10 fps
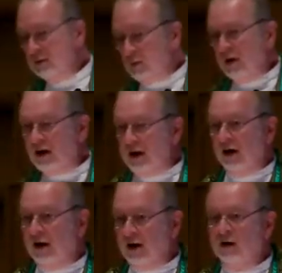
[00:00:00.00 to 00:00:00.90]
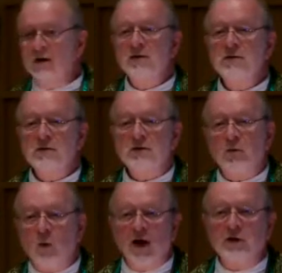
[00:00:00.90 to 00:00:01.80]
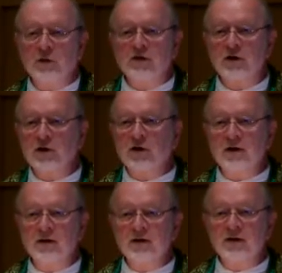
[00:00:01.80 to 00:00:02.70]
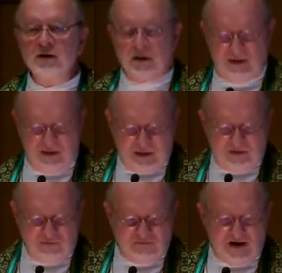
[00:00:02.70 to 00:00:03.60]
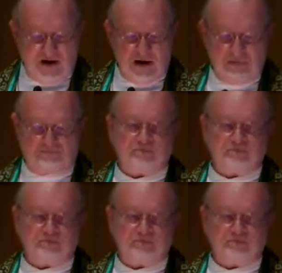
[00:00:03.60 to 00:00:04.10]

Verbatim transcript: We are the one third in the fire.